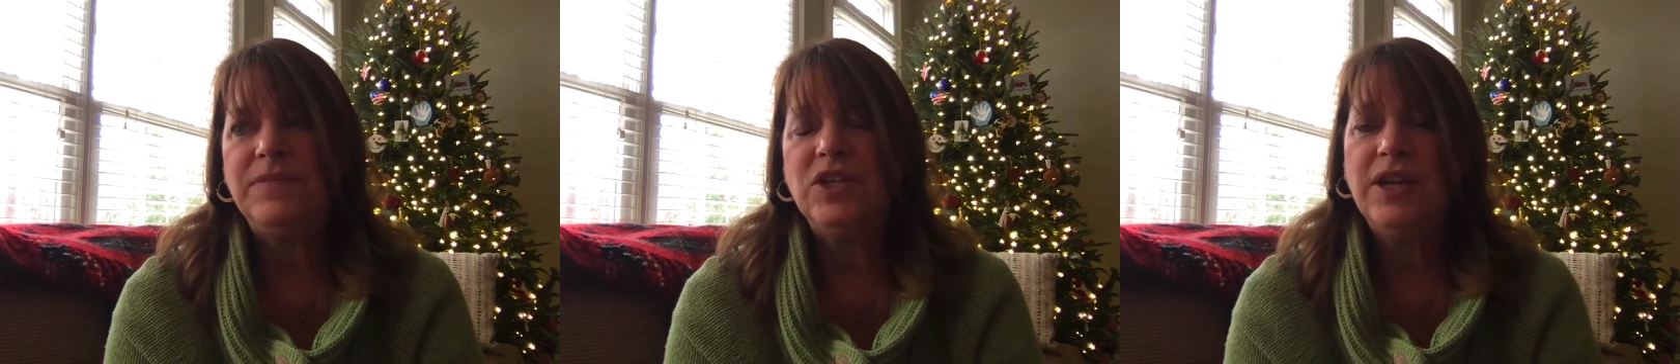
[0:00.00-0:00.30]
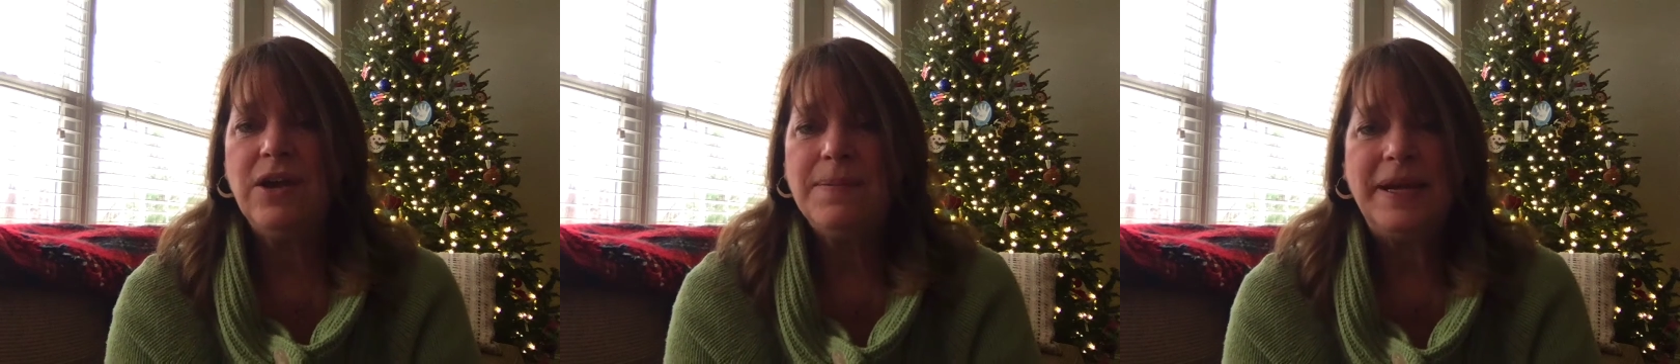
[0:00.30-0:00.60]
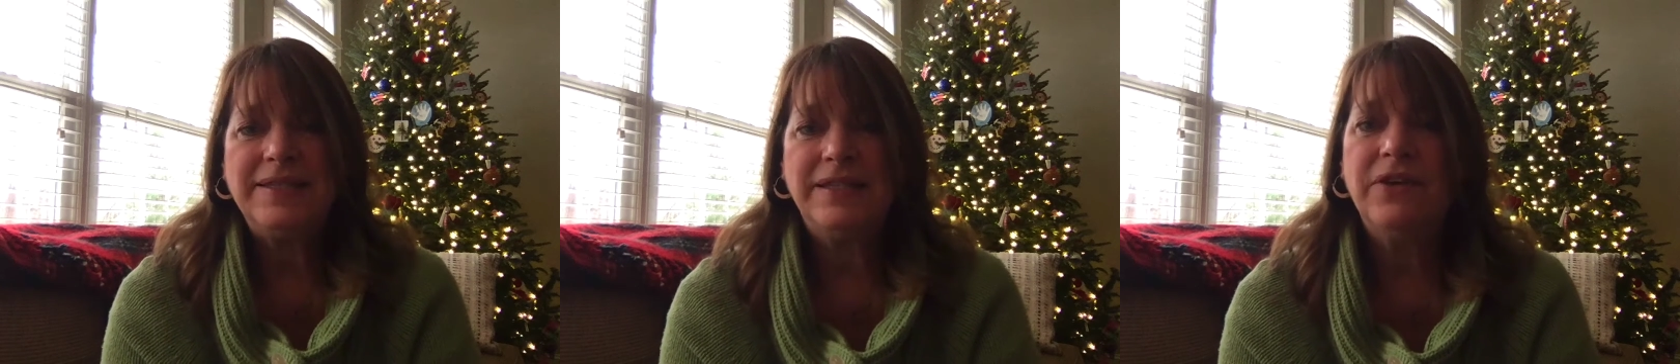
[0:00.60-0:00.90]
took care of
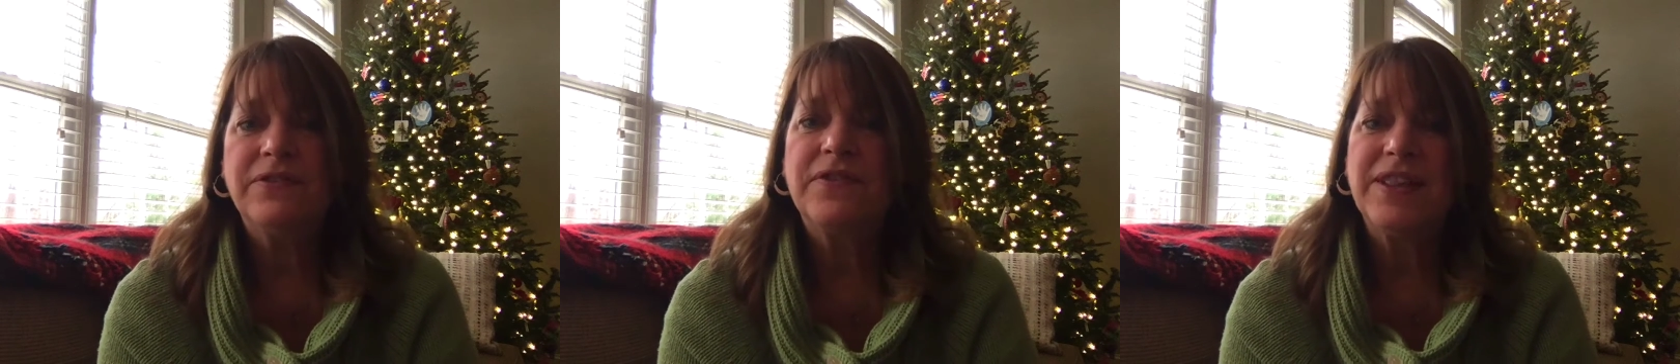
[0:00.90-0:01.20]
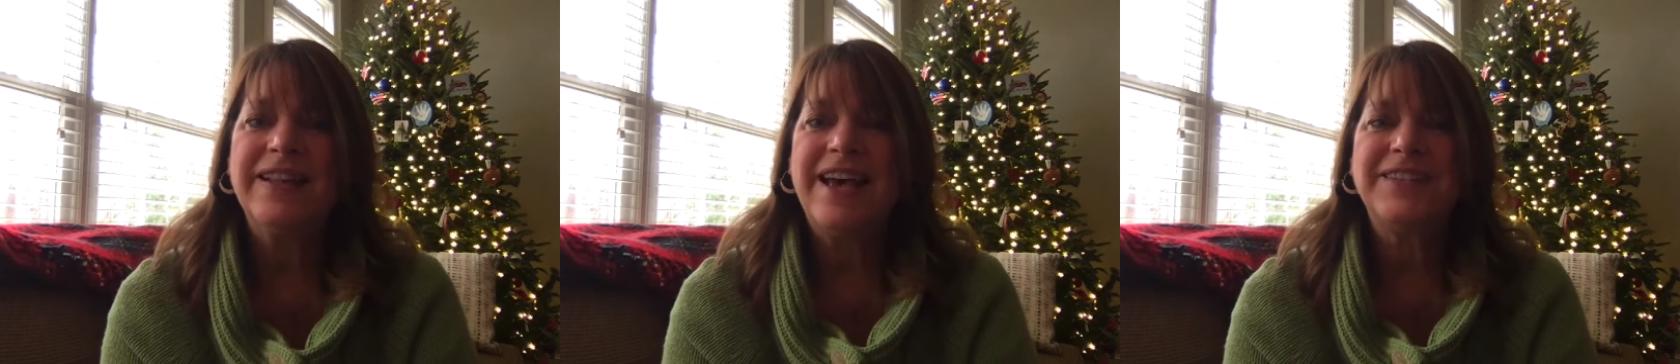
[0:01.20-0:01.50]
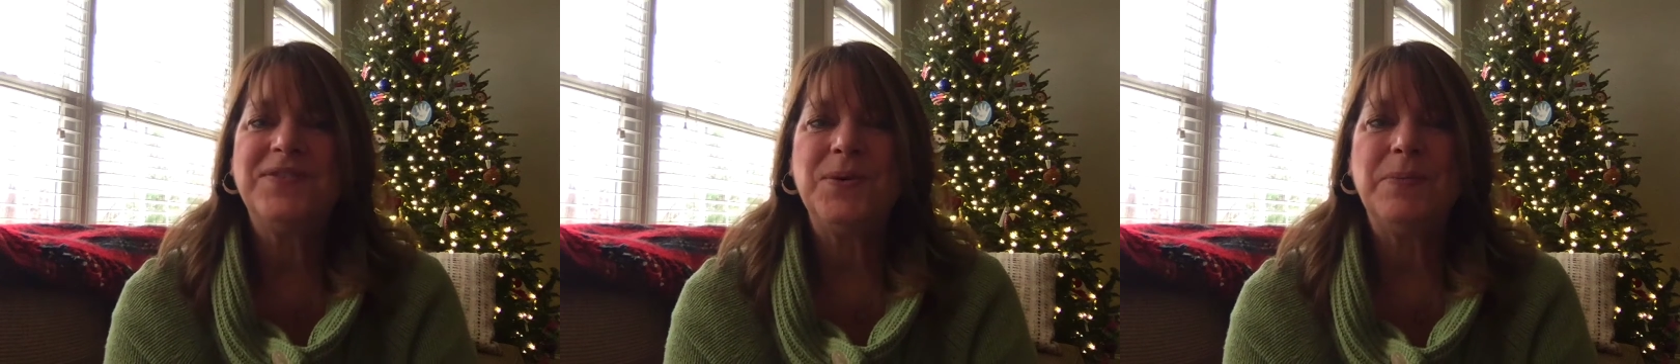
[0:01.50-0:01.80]
myself for the
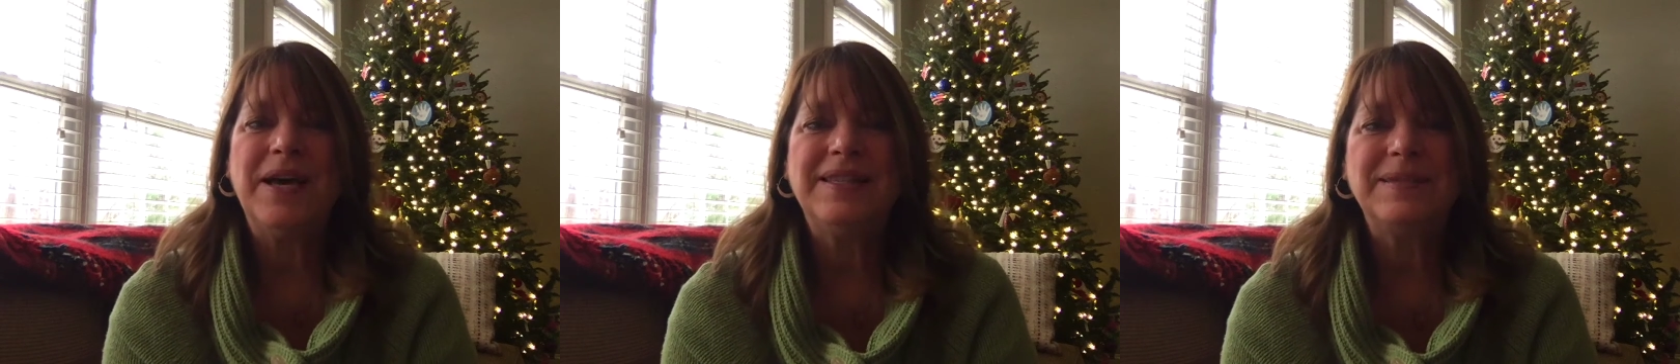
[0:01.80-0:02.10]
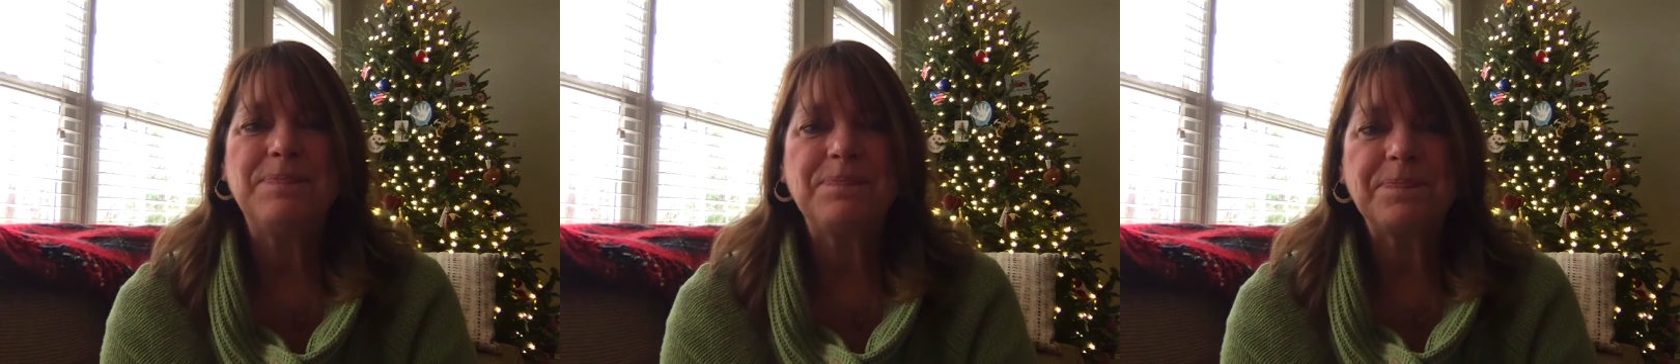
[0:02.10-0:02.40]
last few months.